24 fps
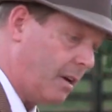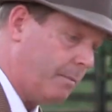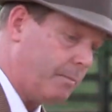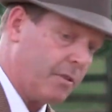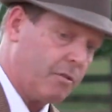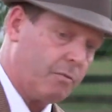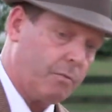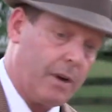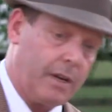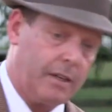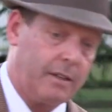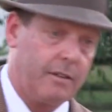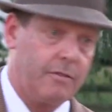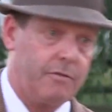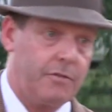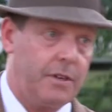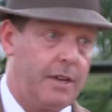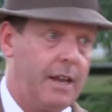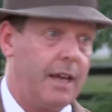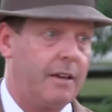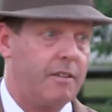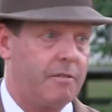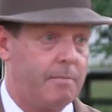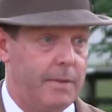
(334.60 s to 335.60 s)
up as well as the
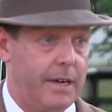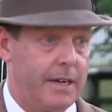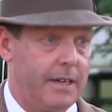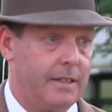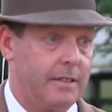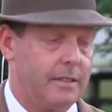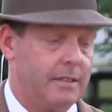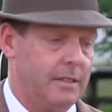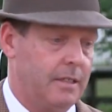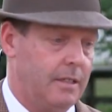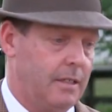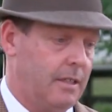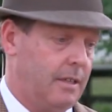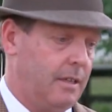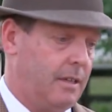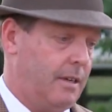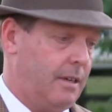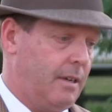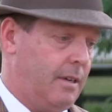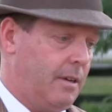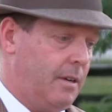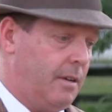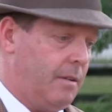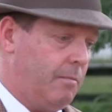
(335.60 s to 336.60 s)
next man.
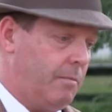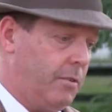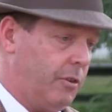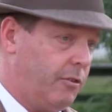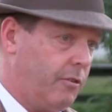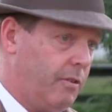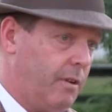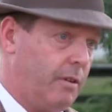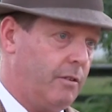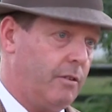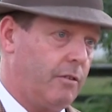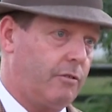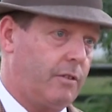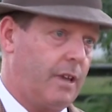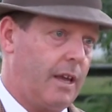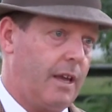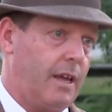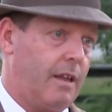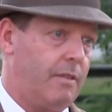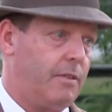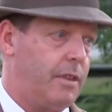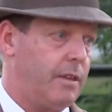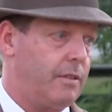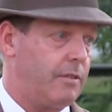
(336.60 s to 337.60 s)
But you
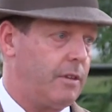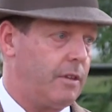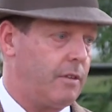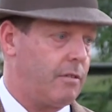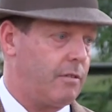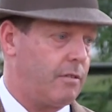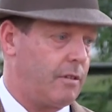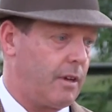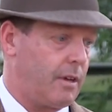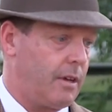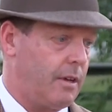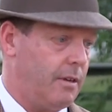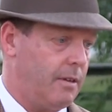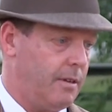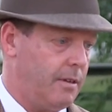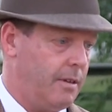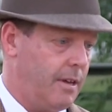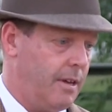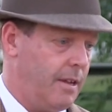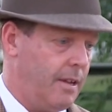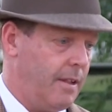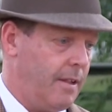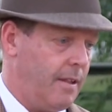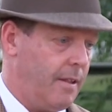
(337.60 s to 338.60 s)
understand that this, uh,
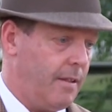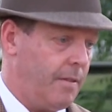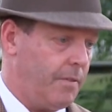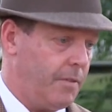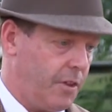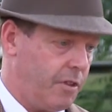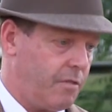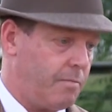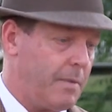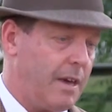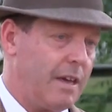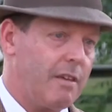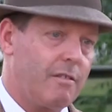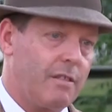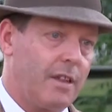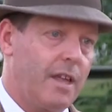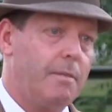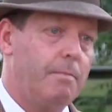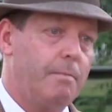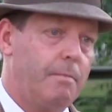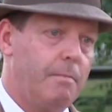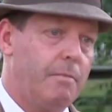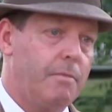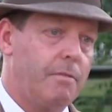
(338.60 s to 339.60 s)
this may
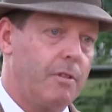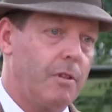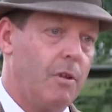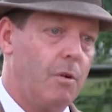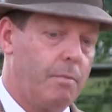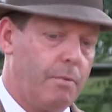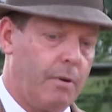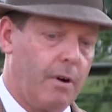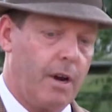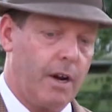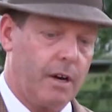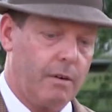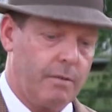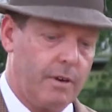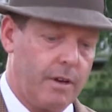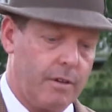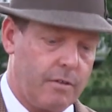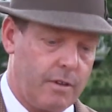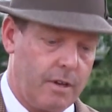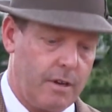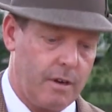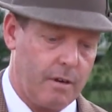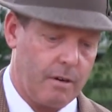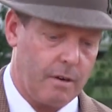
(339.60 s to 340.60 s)
slow, slow
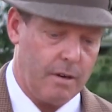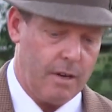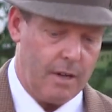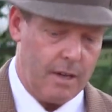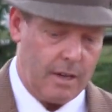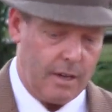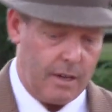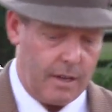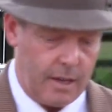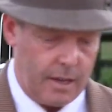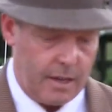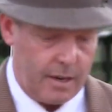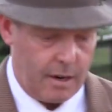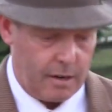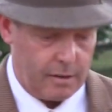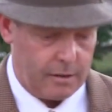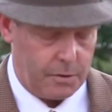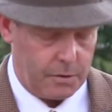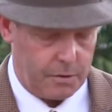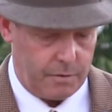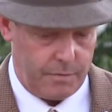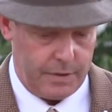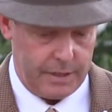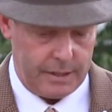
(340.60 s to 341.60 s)
progress here in our
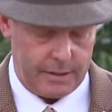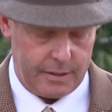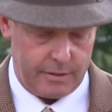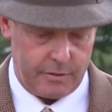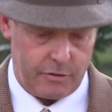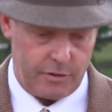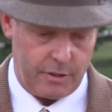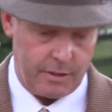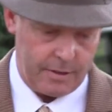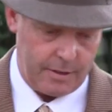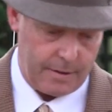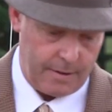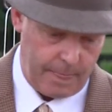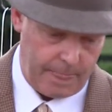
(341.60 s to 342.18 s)
little village.